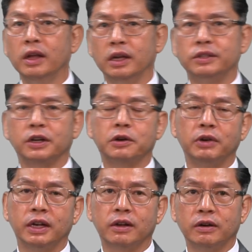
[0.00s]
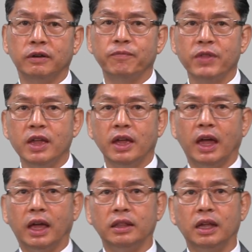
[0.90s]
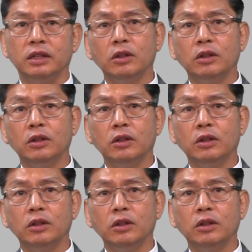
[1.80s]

is critical. And then